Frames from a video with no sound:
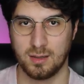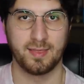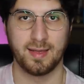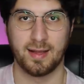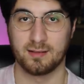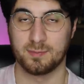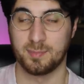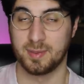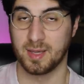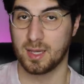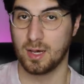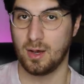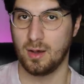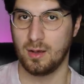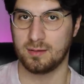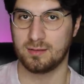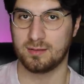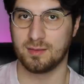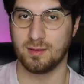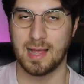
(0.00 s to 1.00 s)
That's
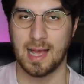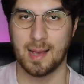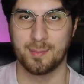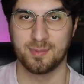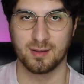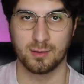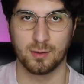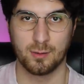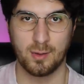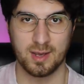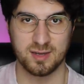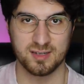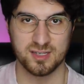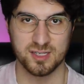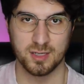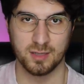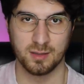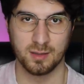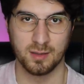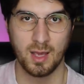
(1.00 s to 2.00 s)
because the labs in
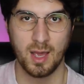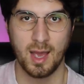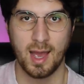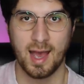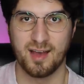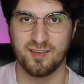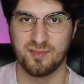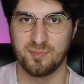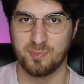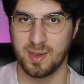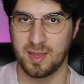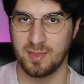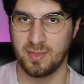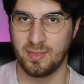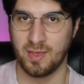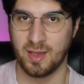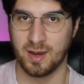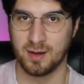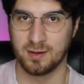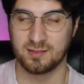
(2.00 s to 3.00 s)
question have
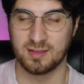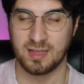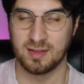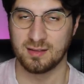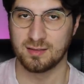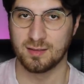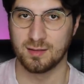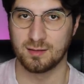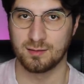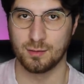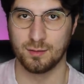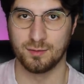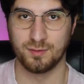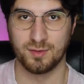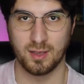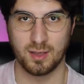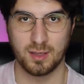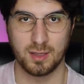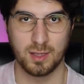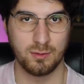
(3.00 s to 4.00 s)
been there since the
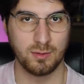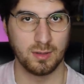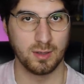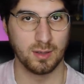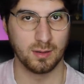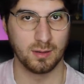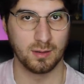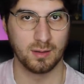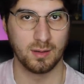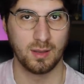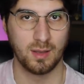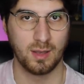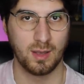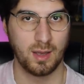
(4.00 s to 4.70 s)
Soviet Union.